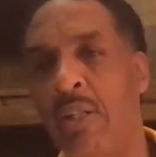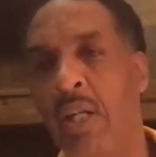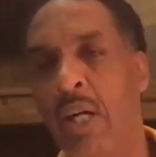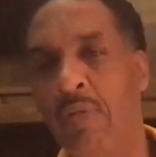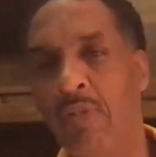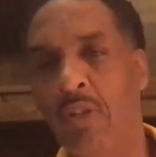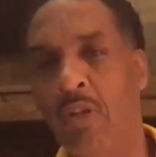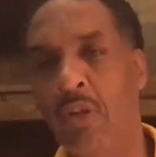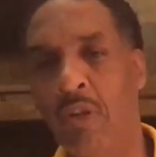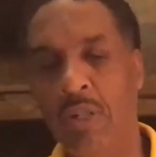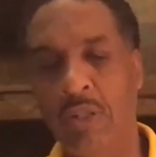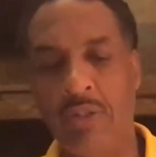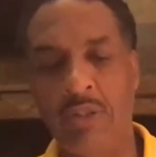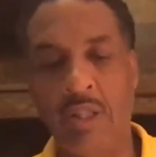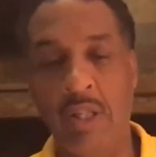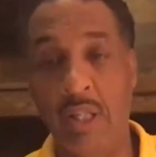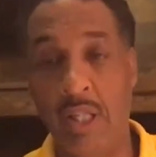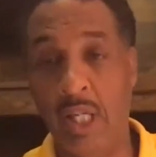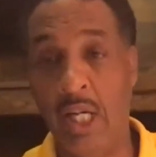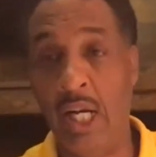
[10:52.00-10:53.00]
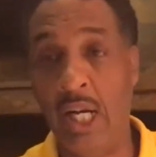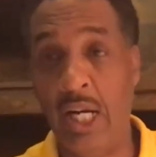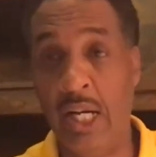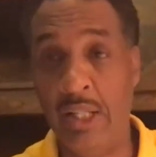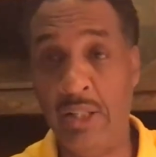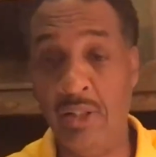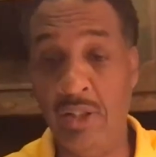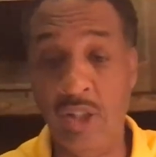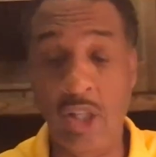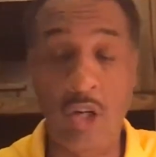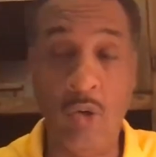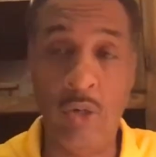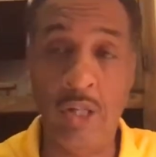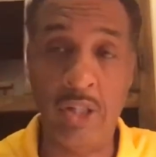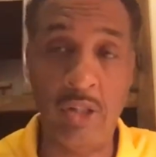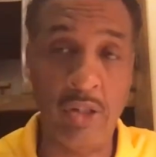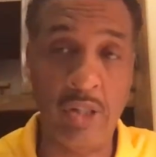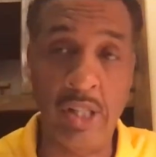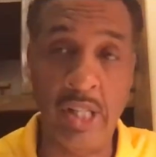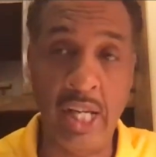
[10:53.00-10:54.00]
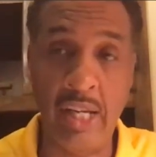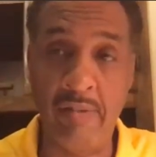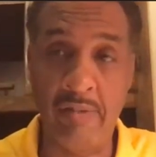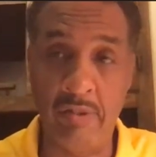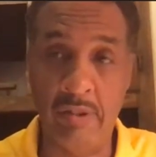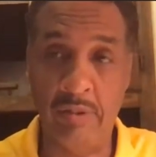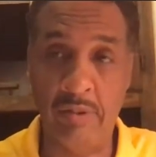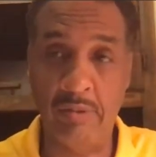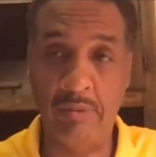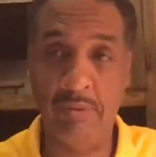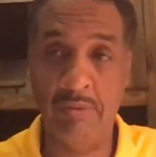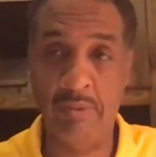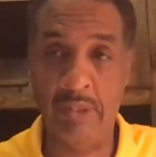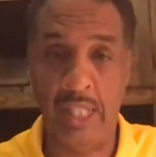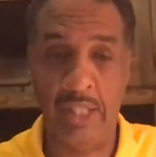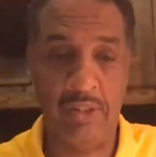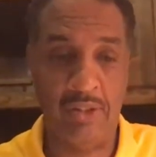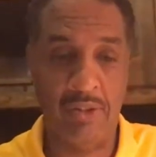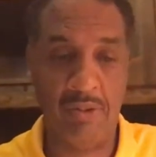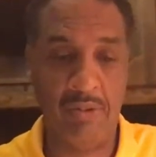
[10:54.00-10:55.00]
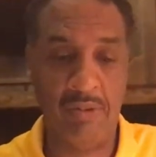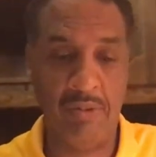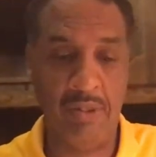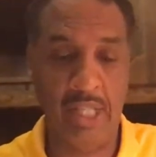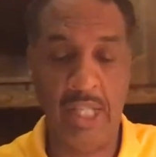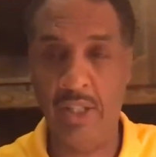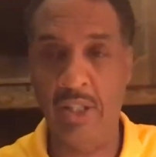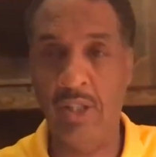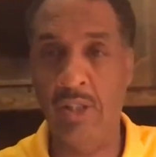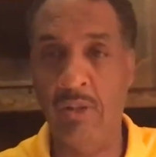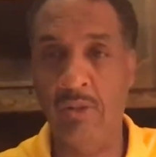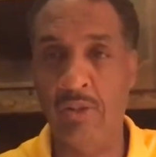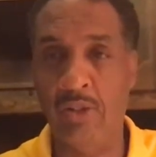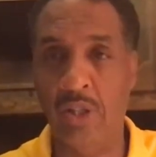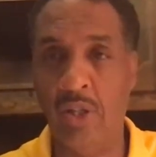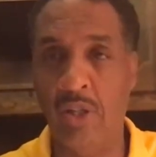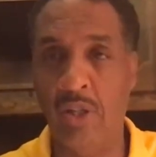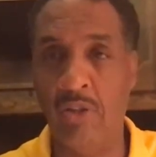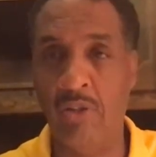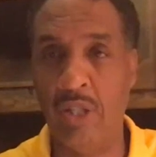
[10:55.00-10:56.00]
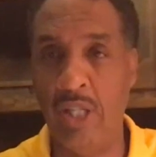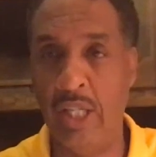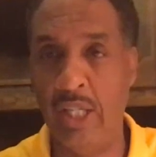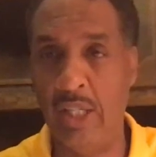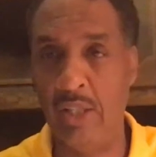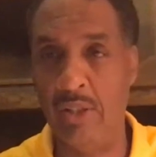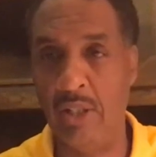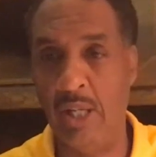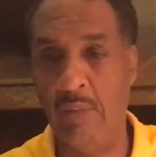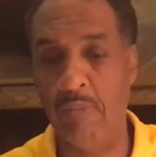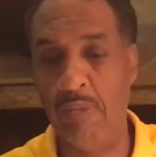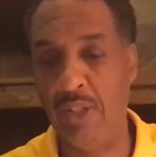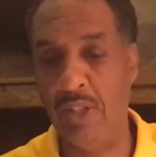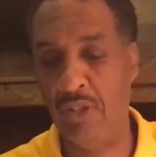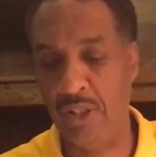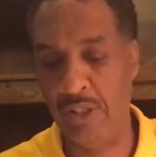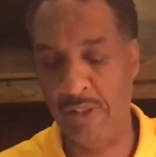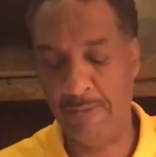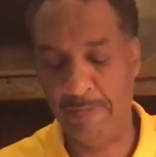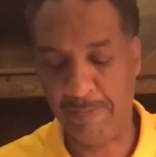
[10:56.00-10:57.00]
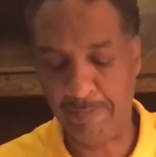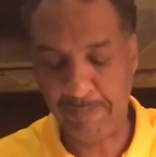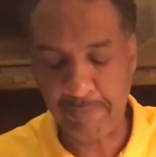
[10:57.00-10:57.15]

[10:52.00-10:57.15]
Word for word: Of course, God knowing good and evil, that's he knows all things, omniscient.